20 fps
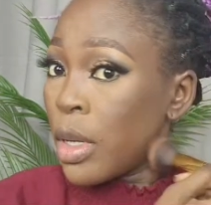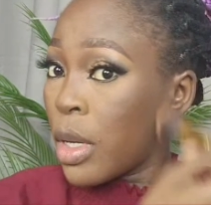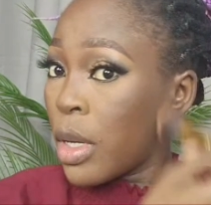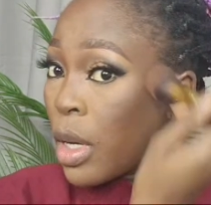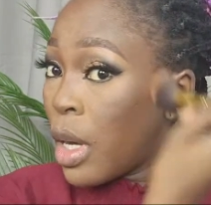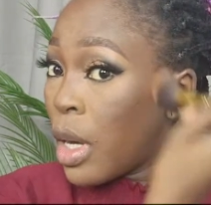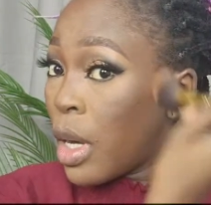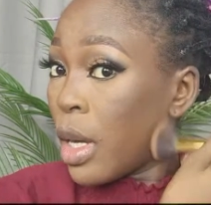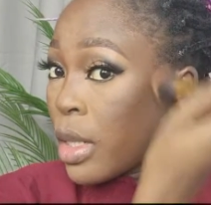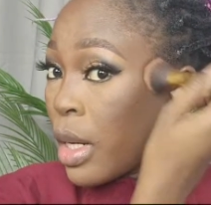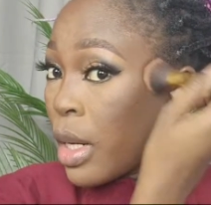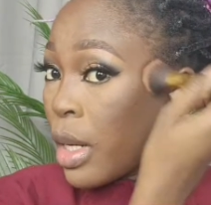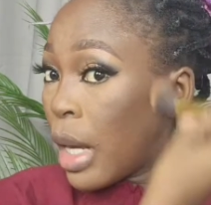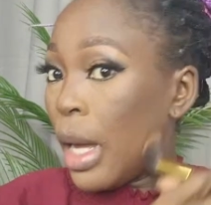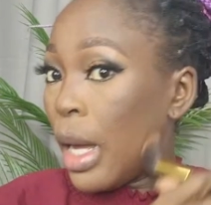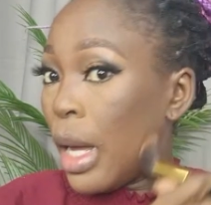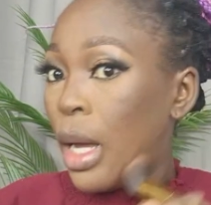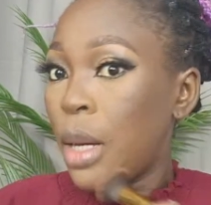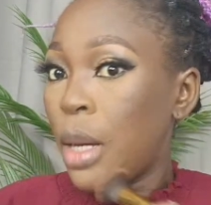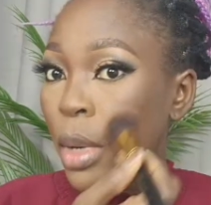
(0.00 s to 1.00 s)
And
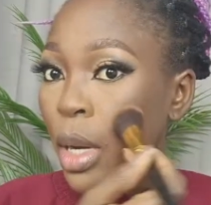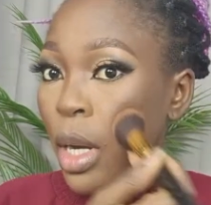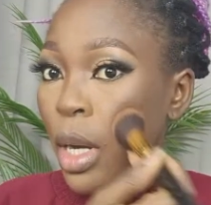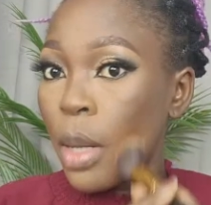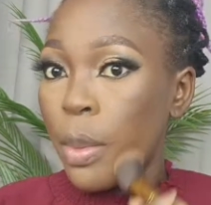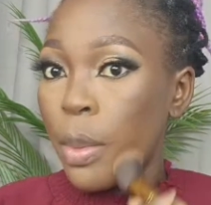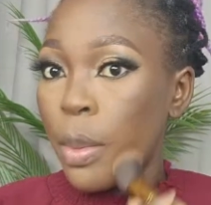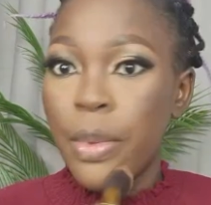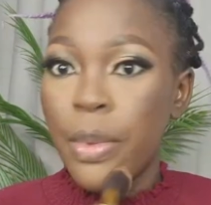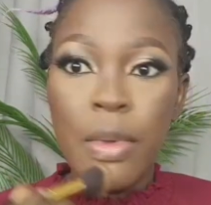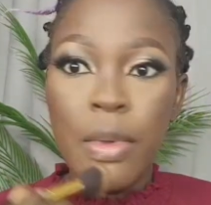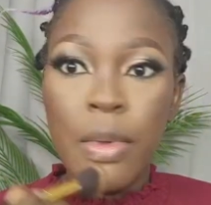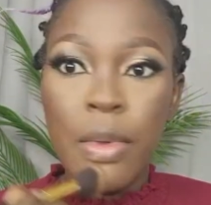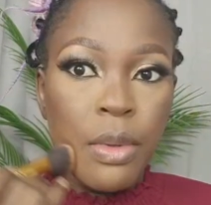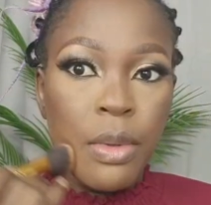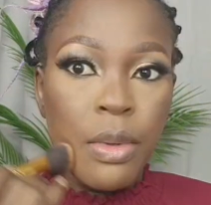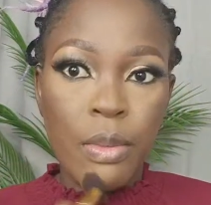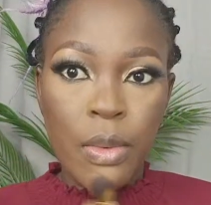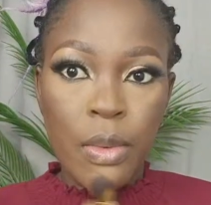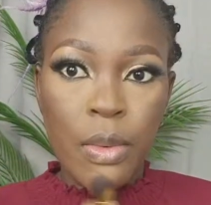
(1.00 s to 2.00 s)
yeah, I'm
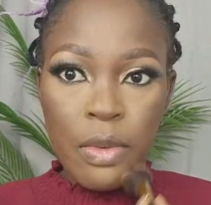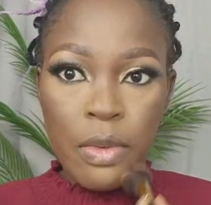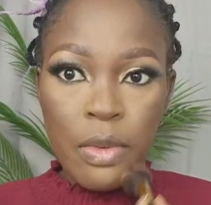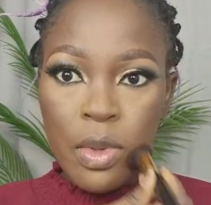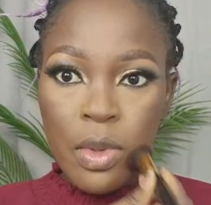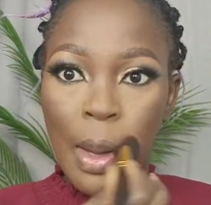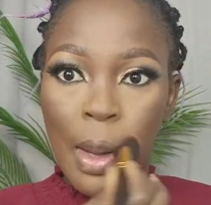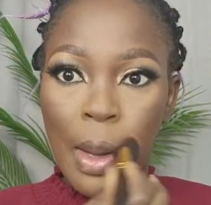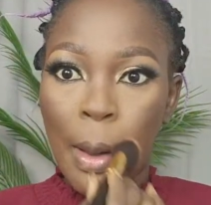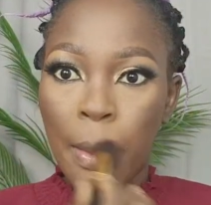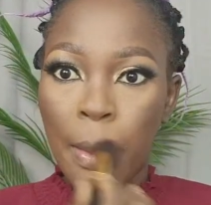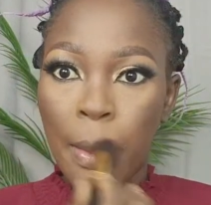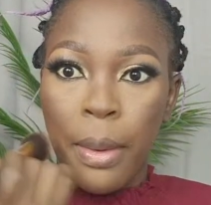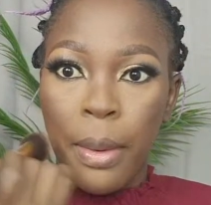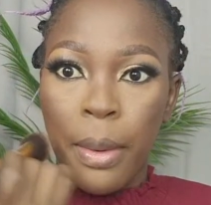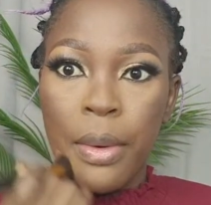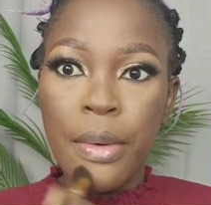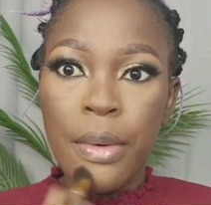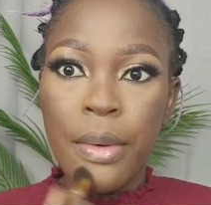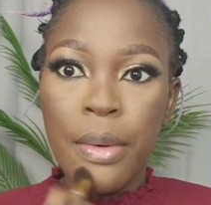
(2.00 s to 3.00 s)
happy with that
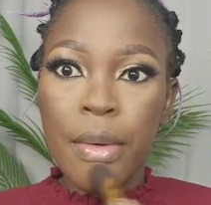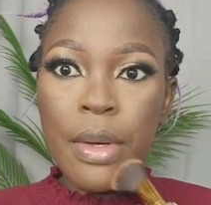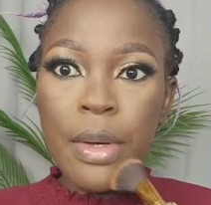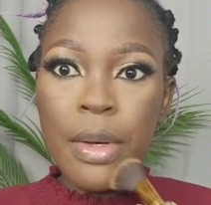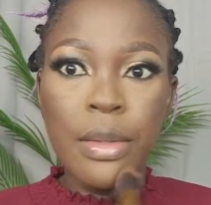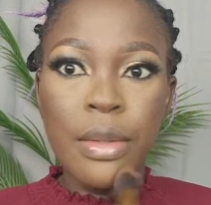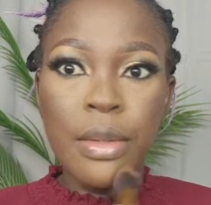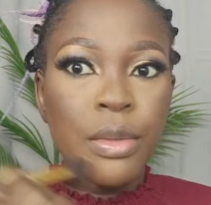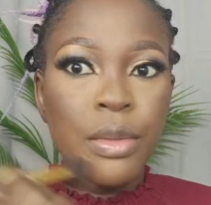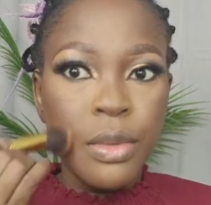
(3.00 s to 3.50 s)
look.